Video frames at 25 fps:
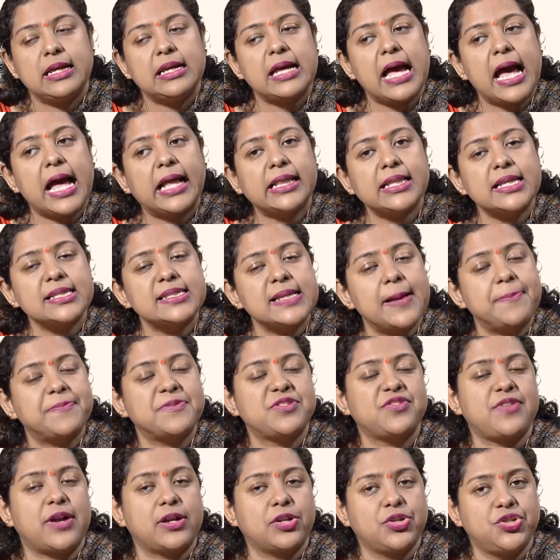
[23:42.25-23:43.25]
and the
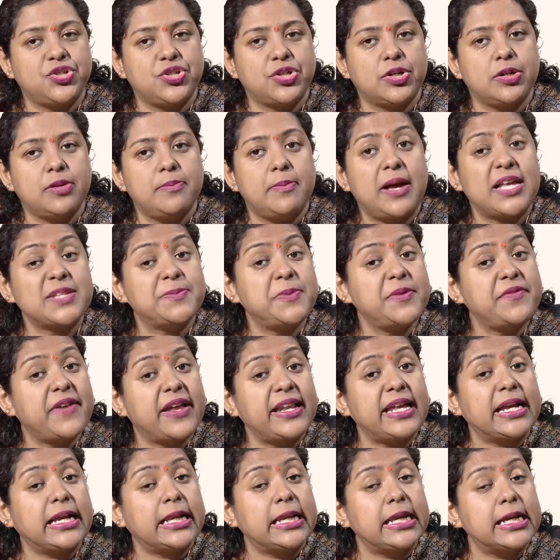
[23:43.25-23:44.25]
substructure must be
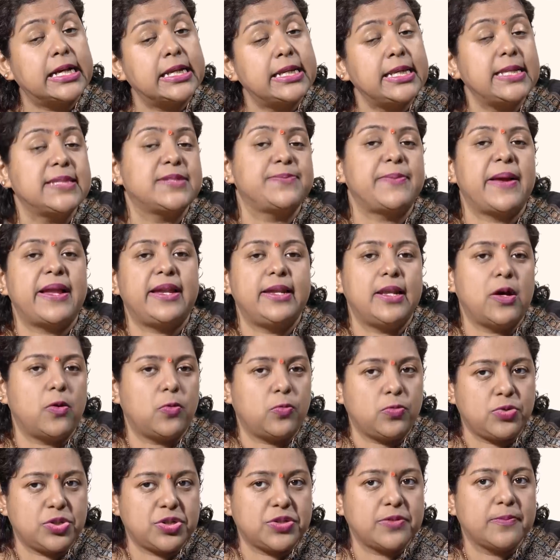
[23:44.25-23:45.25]
very clearly spelled
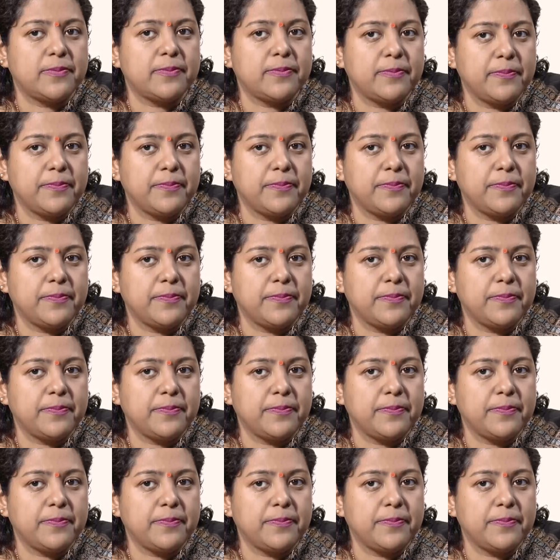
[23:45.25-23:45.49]
out.